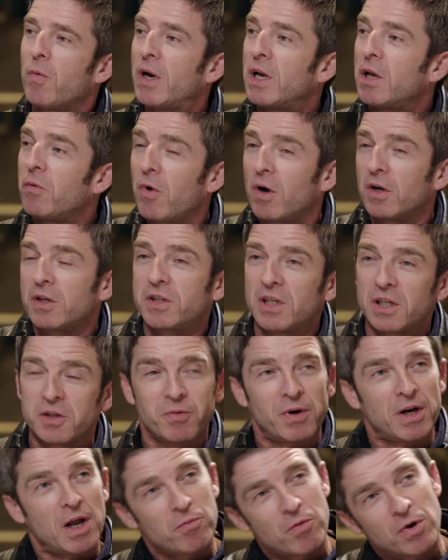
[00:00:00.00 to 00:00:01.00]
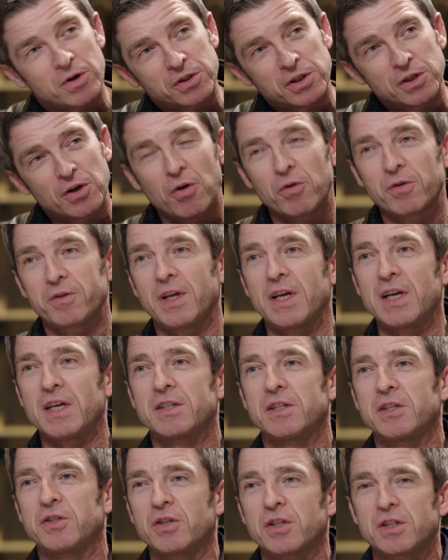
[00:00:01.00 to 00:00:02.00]
when he watches, when I'm watching old
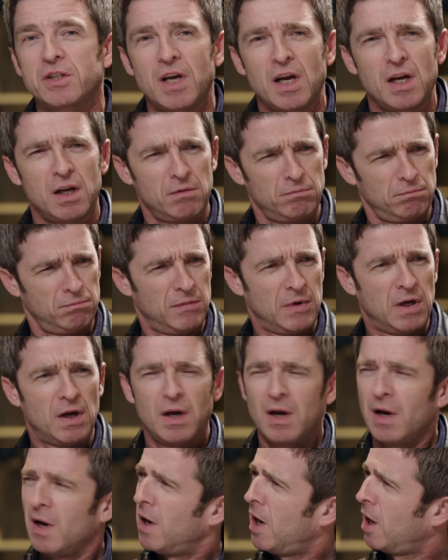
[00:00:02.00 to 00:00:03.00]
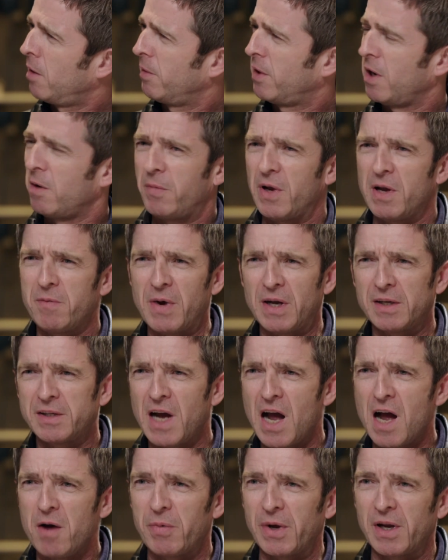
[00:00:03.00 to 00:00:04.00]
things, he's just say, how do we get beat by
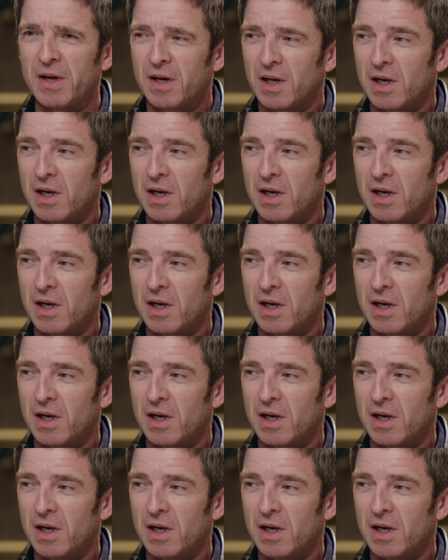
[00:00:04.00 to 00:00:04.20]
Derby?